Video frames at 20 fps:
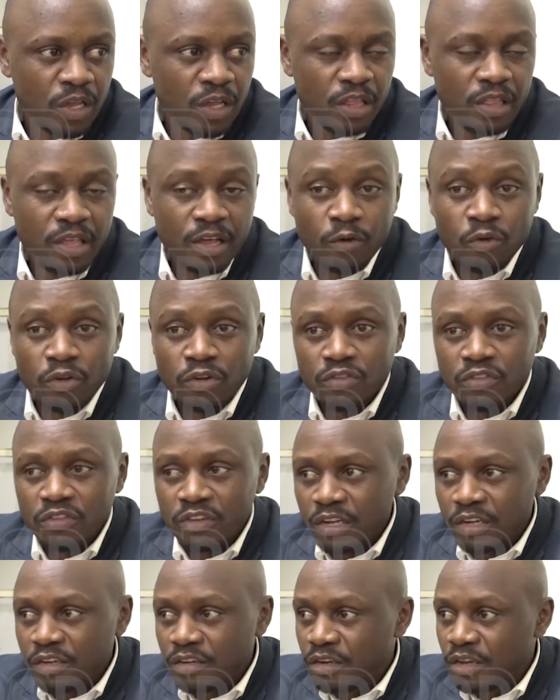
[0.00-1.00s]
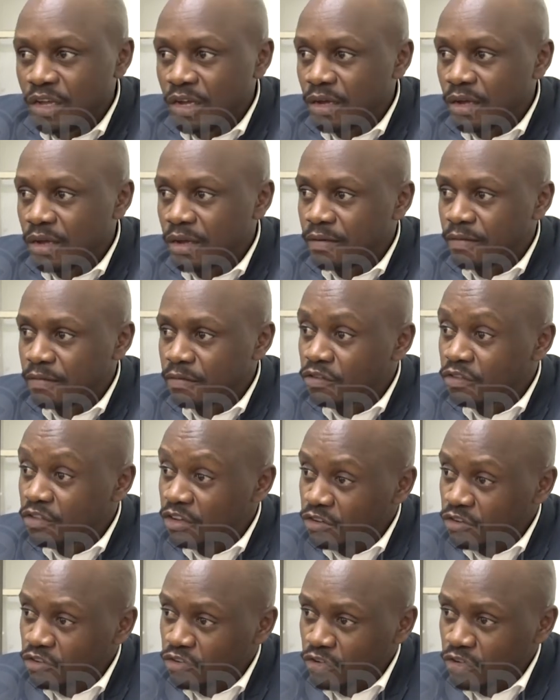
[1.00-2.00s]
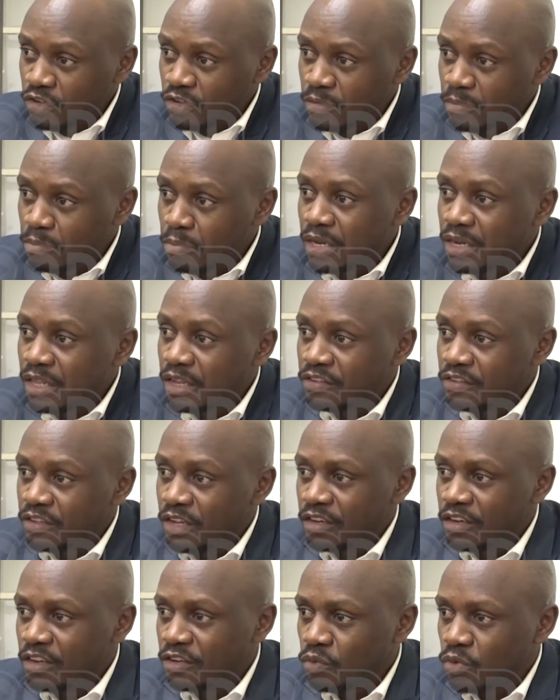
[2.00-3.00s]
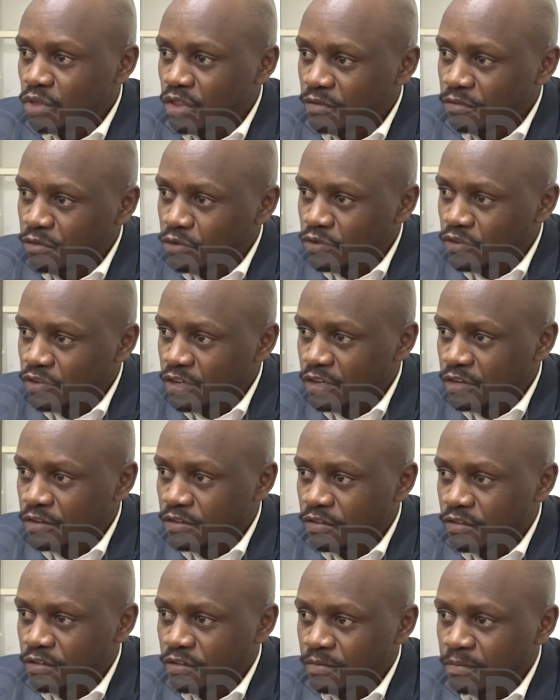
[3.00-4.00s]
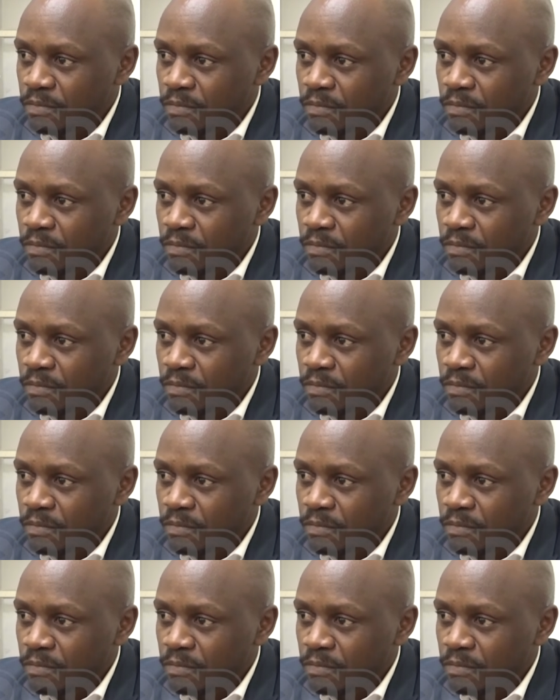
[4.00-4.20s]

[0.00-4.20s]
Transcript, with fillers: They are going to start the injection, but they are starting with a few sites.